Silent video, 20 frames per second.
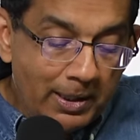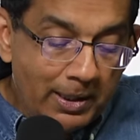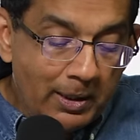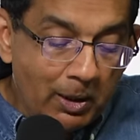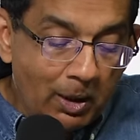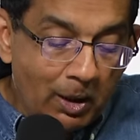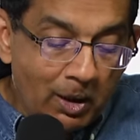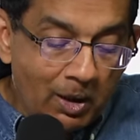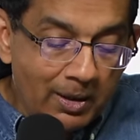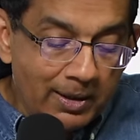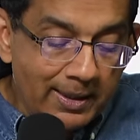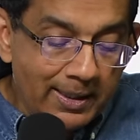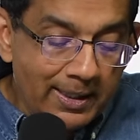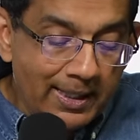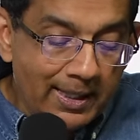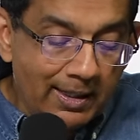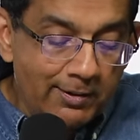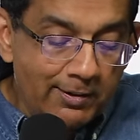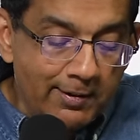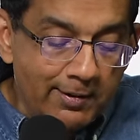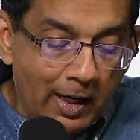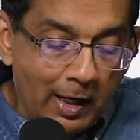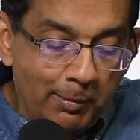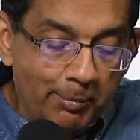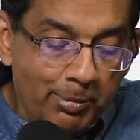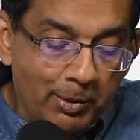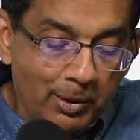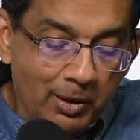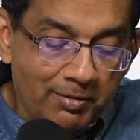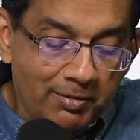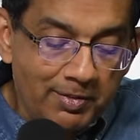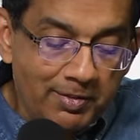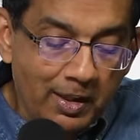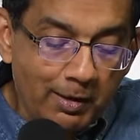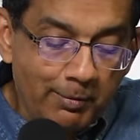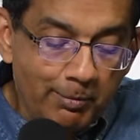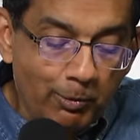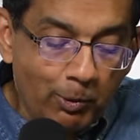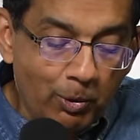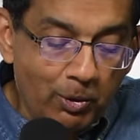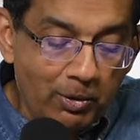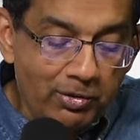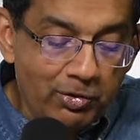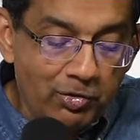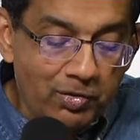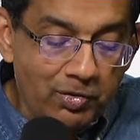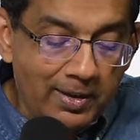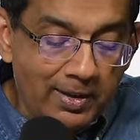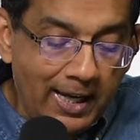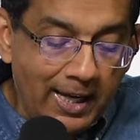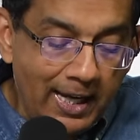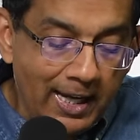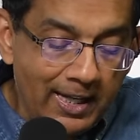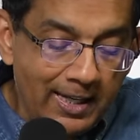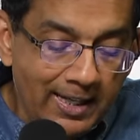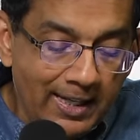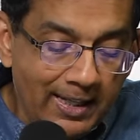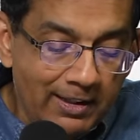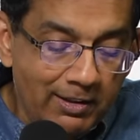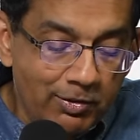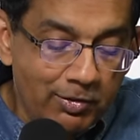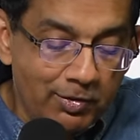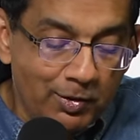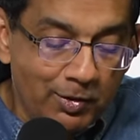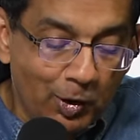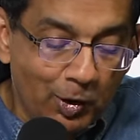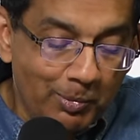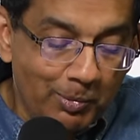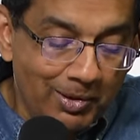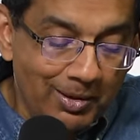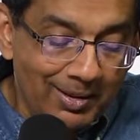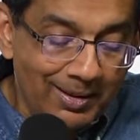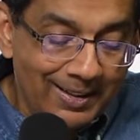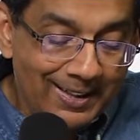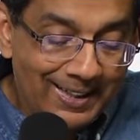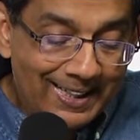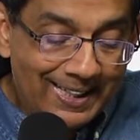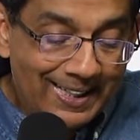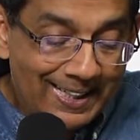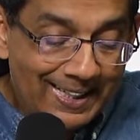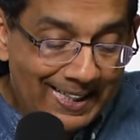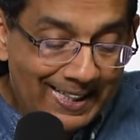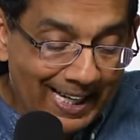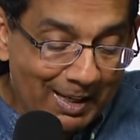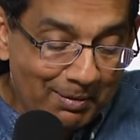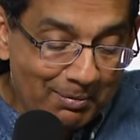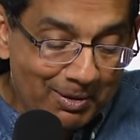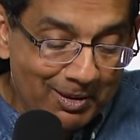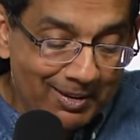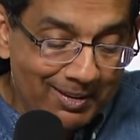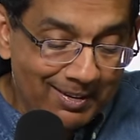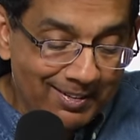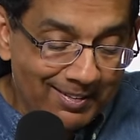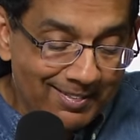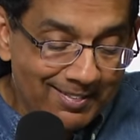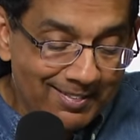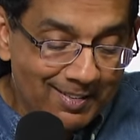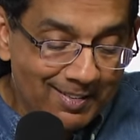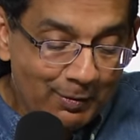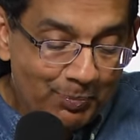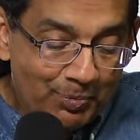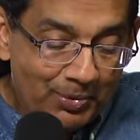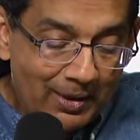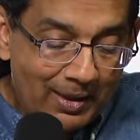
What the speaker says: beyond the example of their more staid and sober neighbors.